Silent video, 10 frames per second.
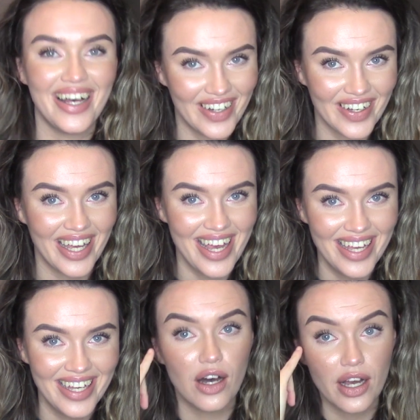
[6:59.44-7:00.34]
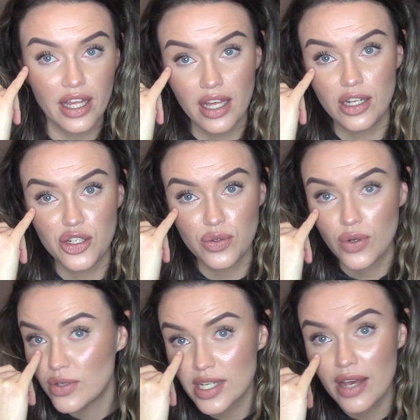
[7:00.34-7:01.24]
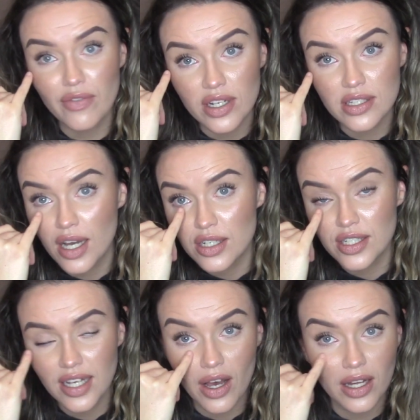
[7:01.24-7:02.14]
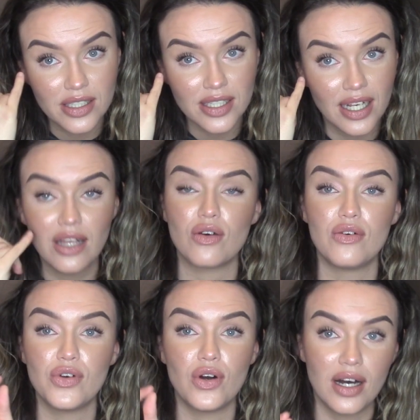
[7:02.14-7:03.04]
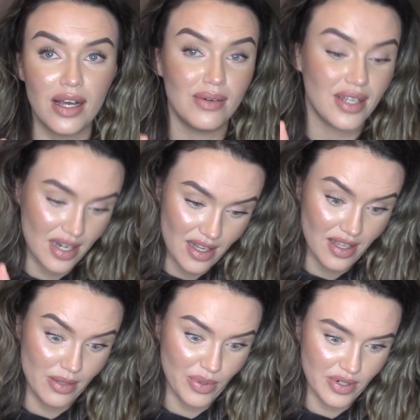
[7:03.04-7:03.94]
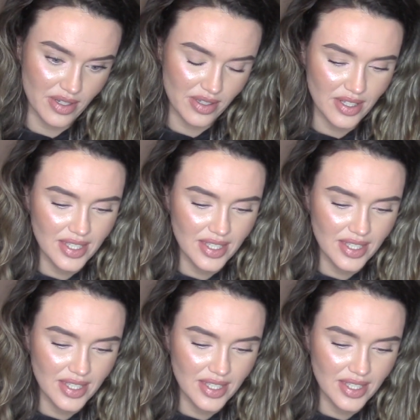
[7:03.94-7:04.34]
Okay, i.e. do not ever touch the underneath of your eye with any of these products.